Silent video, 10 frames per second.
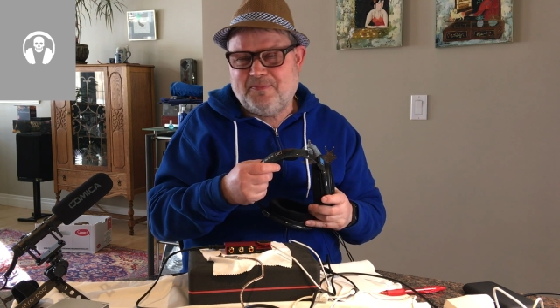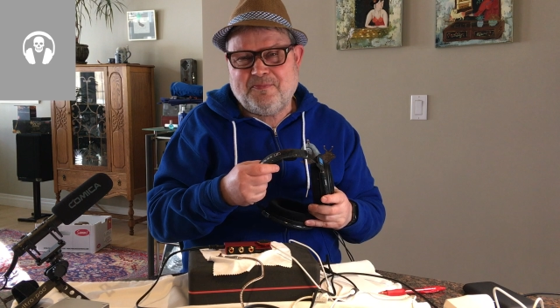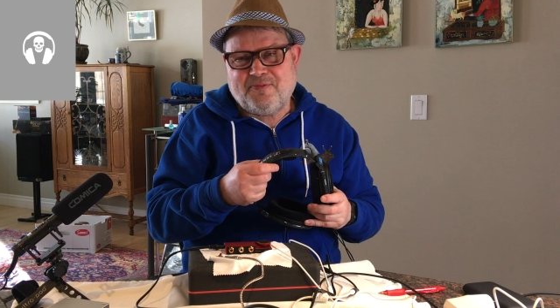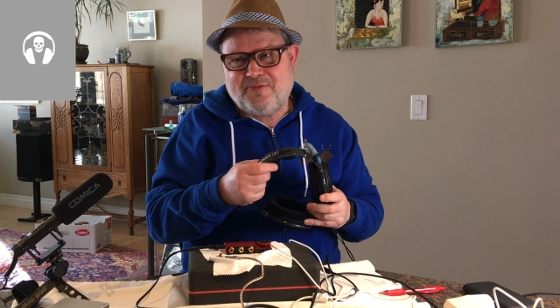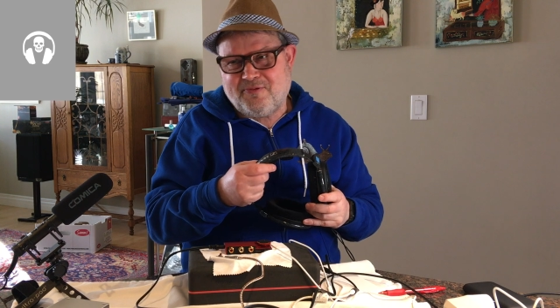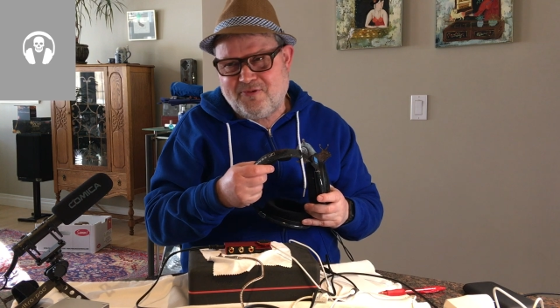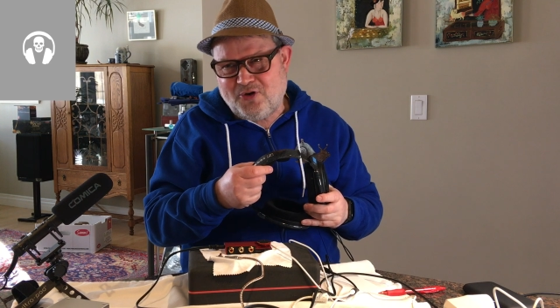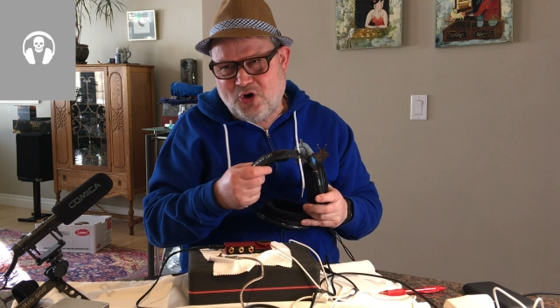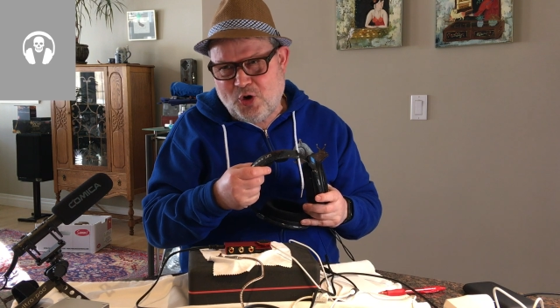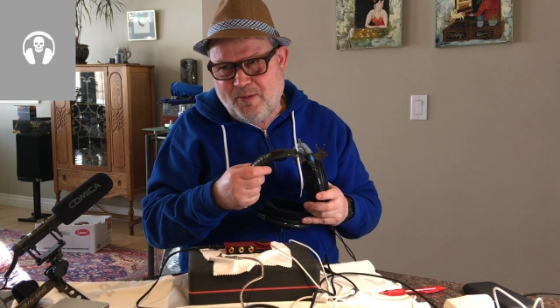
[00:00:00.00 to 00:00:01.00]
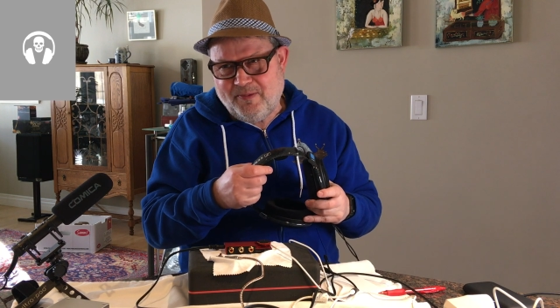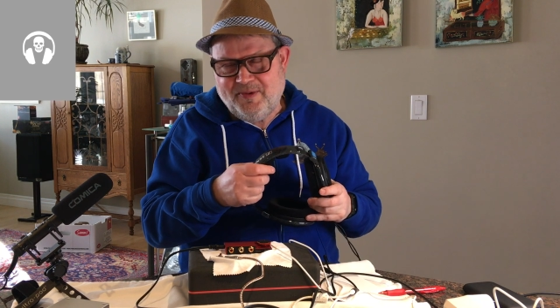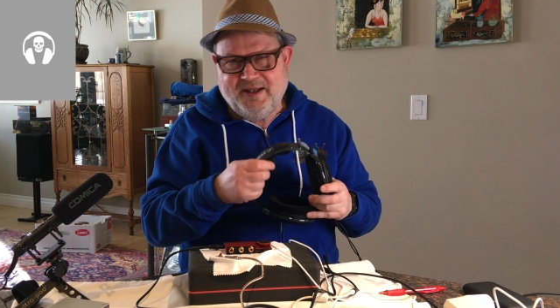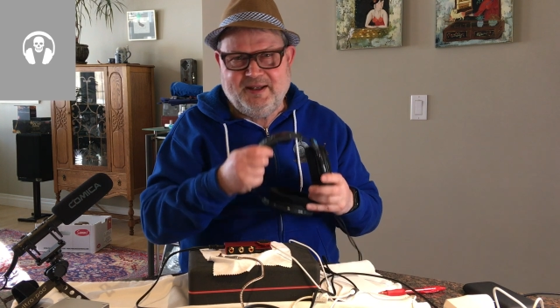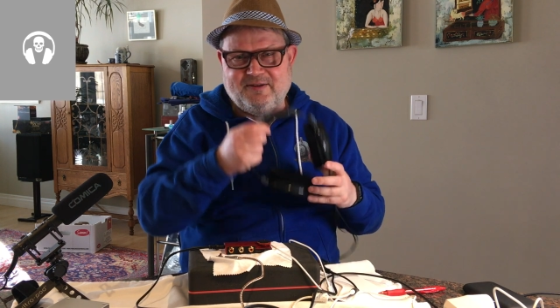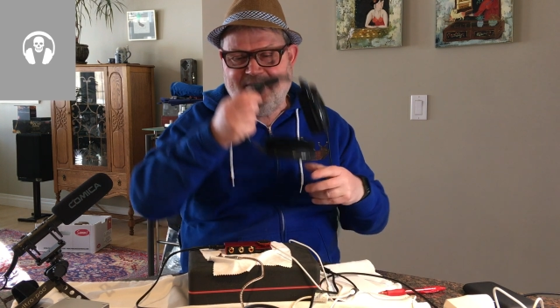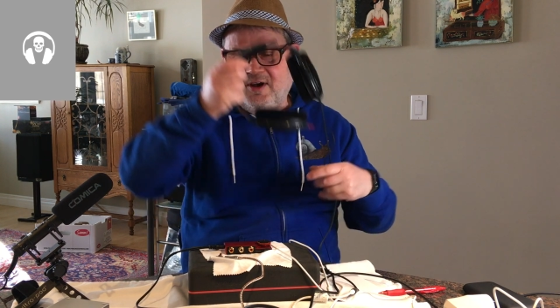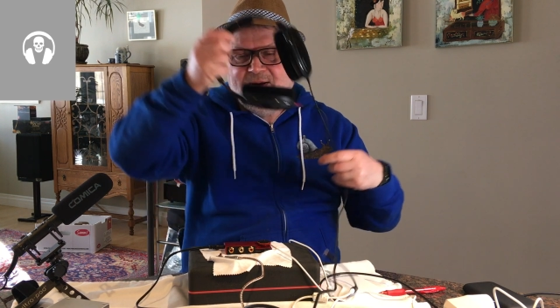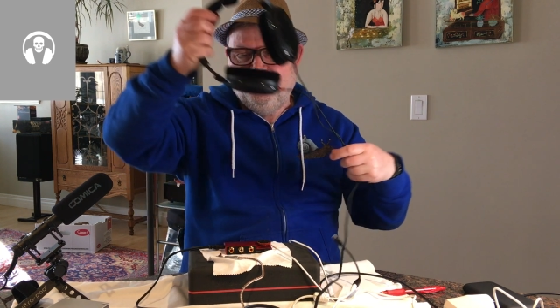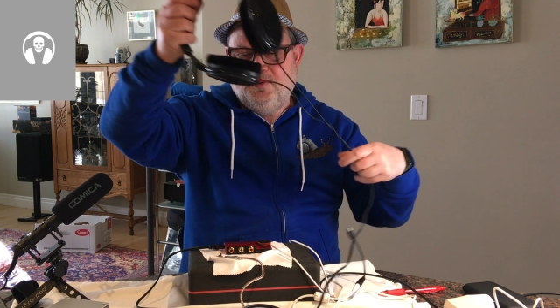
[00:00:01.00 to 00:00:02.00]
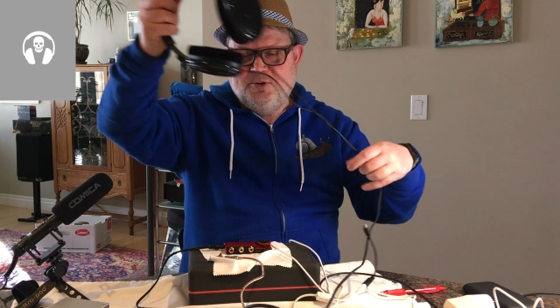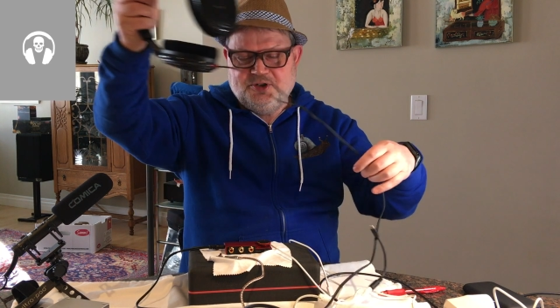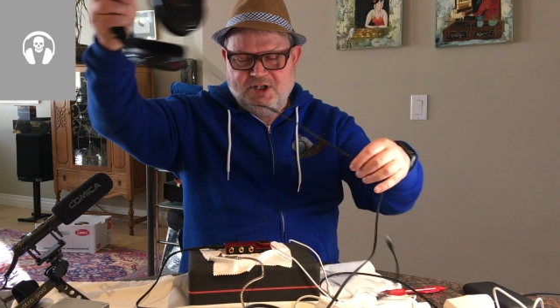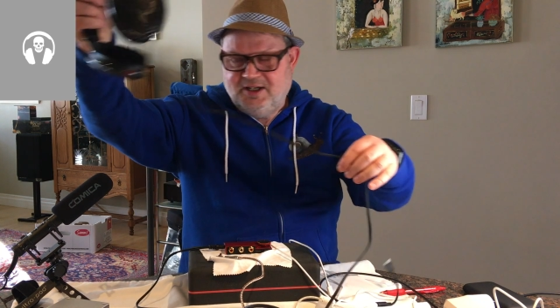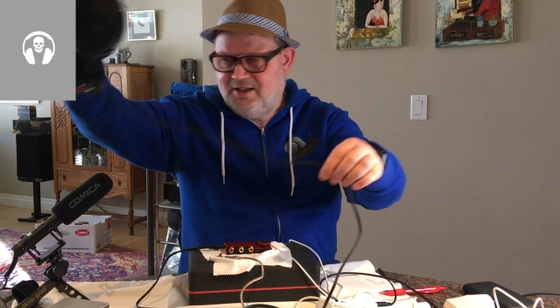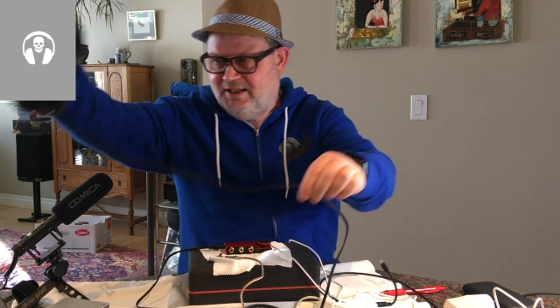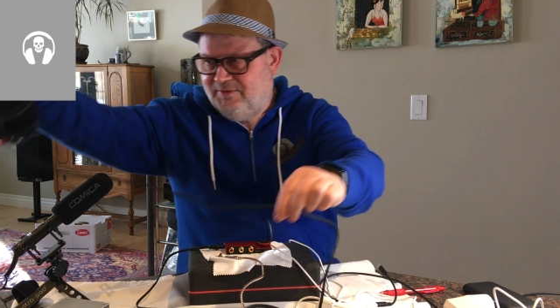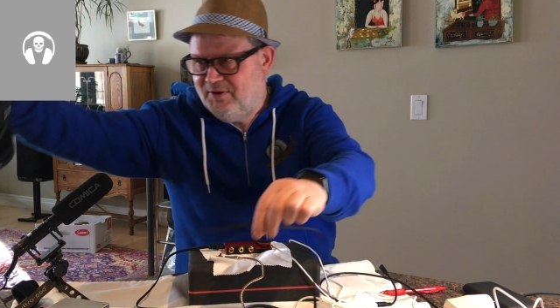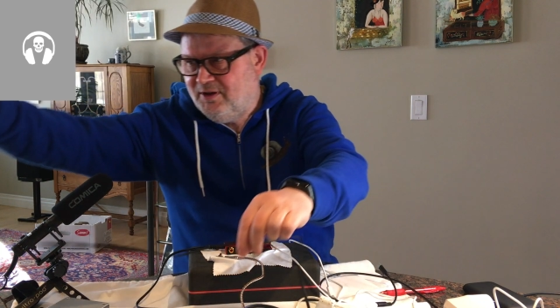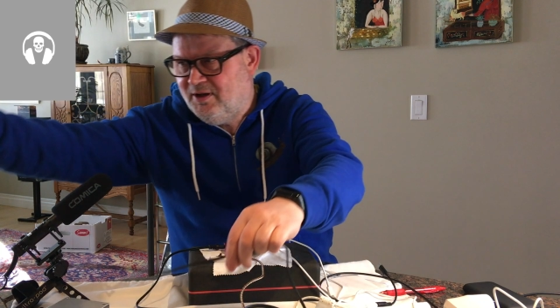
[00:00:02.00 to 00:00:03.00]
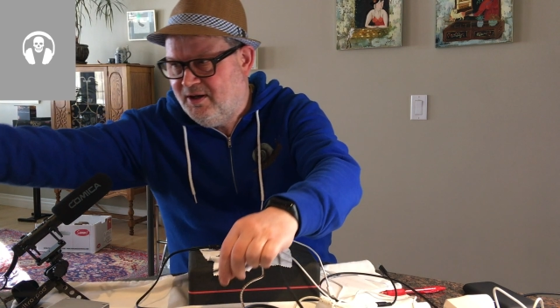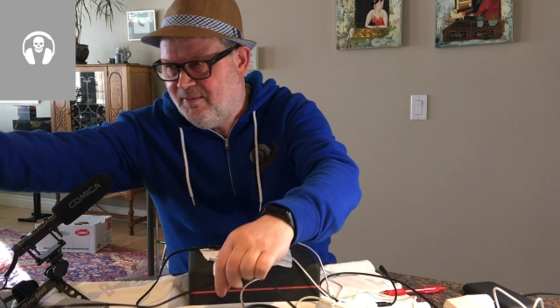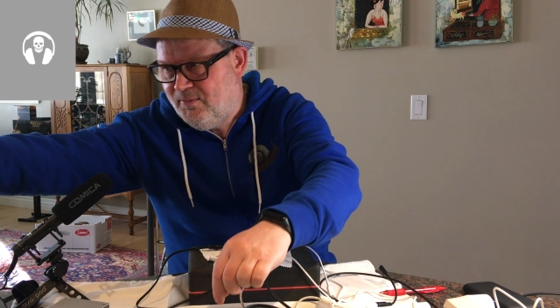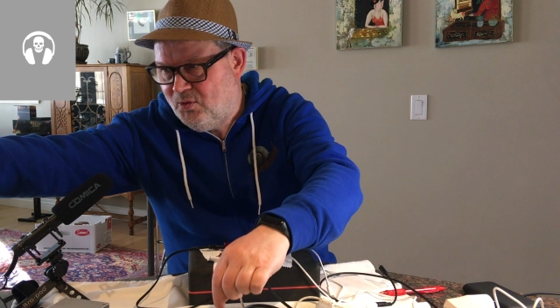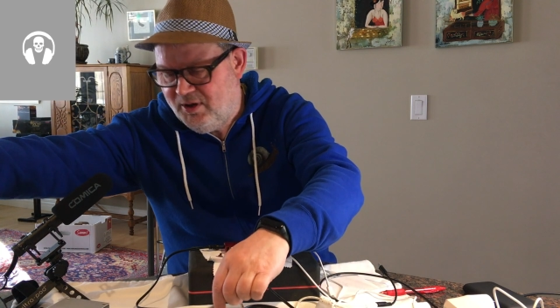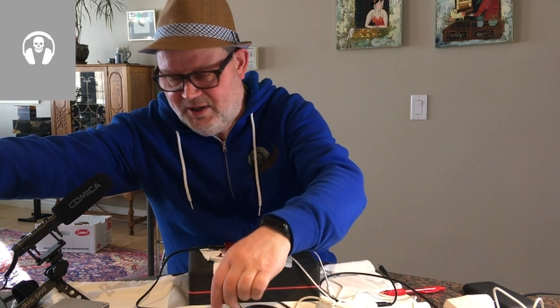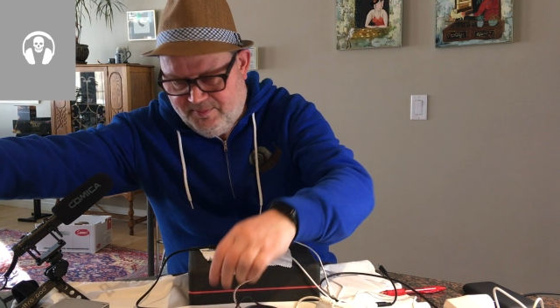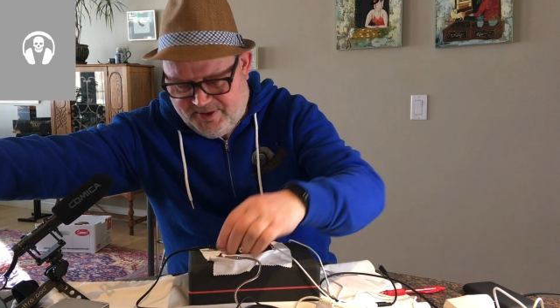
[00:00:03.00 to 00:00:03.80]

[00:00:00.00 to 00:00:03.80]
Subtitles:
probably is pushing it even more.